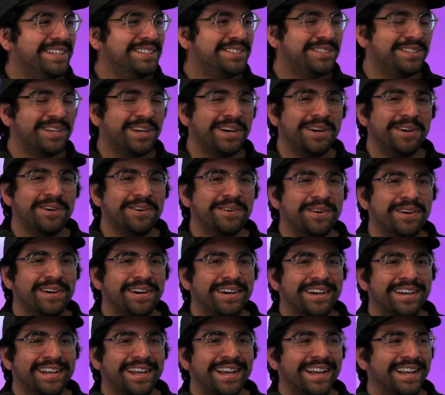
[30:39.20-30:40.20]
And so,
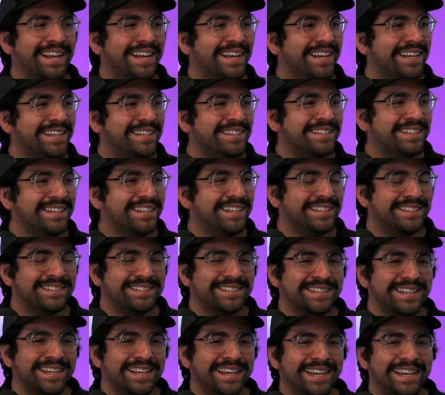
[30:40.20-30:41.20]
like,
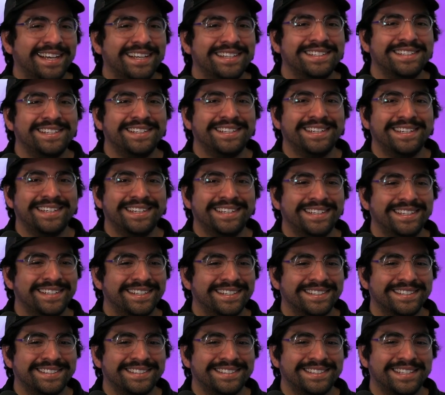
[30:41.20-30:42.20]
it's
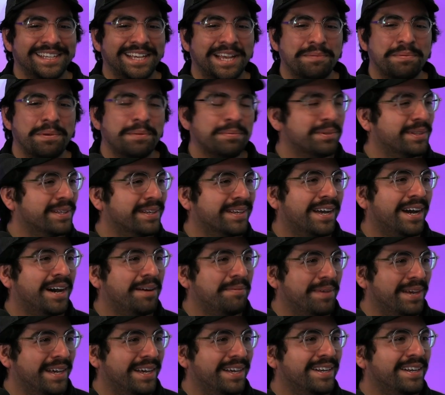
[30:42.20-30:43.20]
easy to get people to
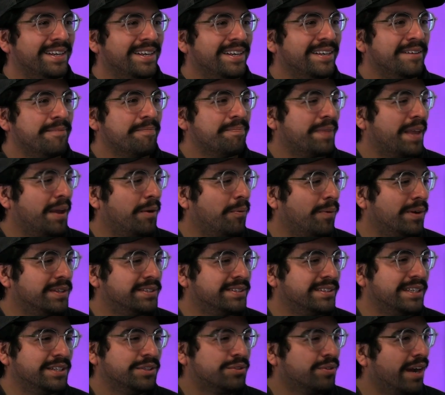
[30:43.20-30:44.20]
come in. And
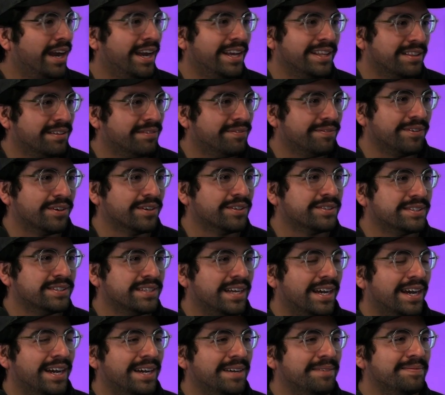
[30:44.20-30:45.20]
once they try it the first
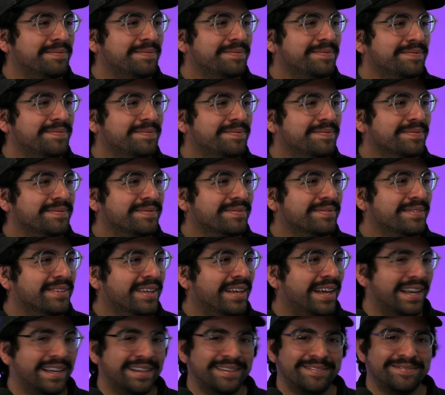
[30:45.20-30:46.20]
time,
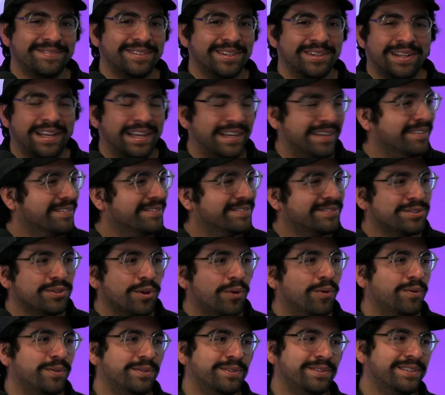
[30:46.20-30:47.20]
like, they're like
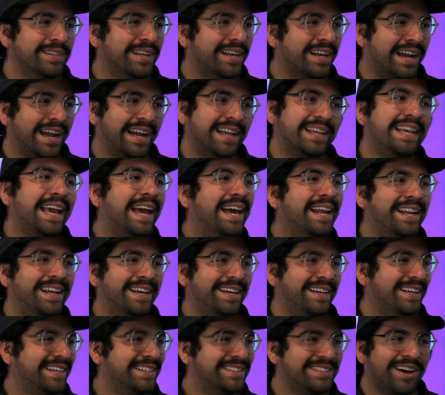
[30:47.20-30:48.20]
sold. Like, I get
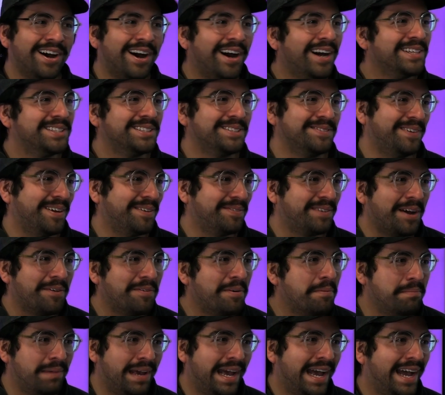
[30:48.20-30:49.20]
it. It's awesome. I'm
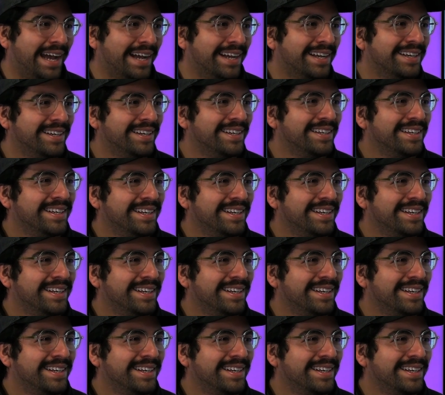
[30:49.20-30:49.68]
coming back.